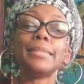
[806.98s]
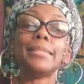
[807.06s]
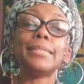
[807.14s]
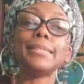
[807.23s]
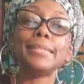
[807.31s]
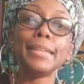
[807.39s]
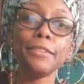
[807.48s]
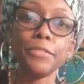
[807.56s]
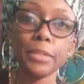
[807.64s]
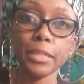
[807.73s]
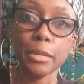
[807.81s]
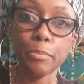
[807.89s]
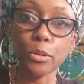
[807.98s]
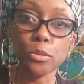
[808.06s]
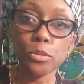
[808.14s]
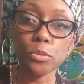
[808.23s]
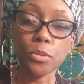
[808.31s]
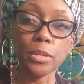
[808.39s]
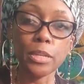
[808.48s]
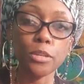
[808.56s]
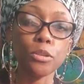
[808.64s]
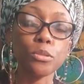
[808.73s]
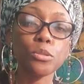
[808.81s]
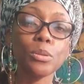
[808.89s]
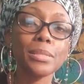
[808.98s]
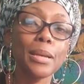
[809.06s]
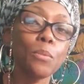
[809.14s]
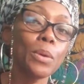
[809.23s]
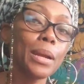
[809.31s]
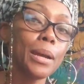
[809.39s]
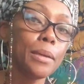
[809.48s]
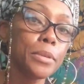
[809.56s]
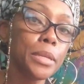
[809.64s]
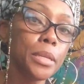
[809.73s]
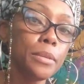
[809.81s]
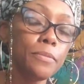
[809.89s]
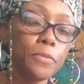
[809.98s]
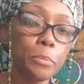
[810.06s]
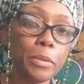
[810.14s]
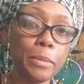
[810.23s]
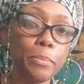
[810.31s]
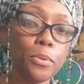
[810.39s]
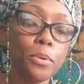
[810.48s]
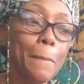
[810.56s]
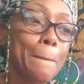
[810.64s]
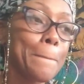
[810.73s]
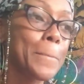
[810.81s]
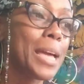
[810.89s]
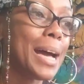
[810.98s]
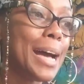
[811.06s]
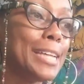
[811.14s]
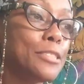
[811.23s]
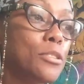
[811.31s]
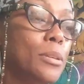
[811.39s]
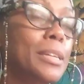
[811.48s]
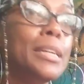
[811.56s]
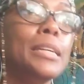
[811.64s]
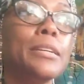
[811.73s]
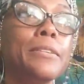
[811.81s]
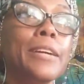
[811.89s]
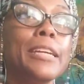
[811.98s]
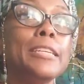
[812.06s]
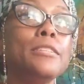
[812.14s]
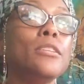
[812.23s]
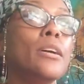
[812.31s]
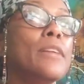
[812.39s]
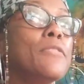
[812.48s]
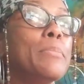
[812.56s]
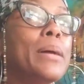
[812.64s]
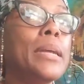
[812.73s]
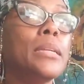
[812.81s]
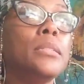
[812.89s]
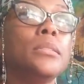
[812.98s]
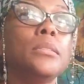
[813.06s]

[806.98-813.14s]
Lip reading: Definitely a personal thing, you know. So it's like when I read for people, granted, you know, everybody,